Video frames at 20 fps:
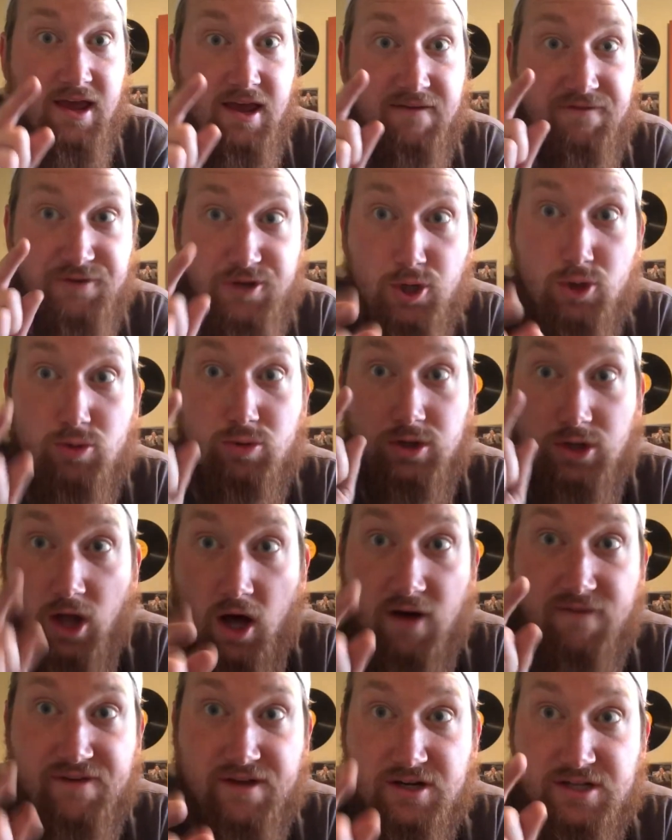If you
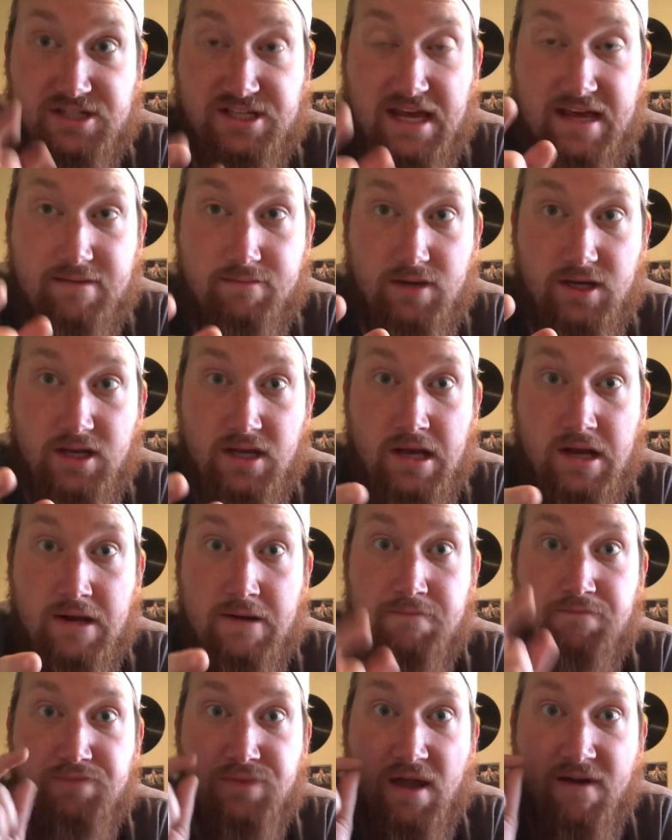love entertainment,
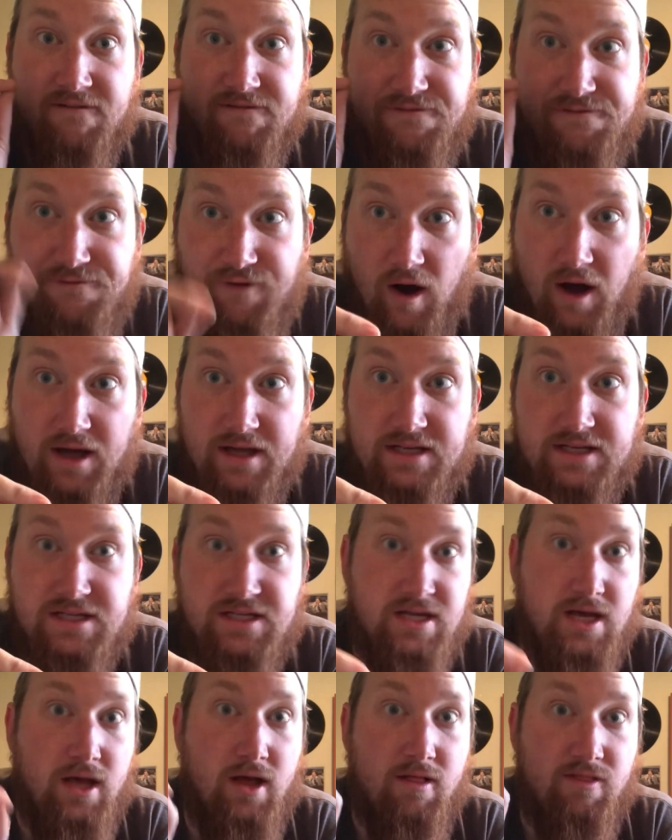fund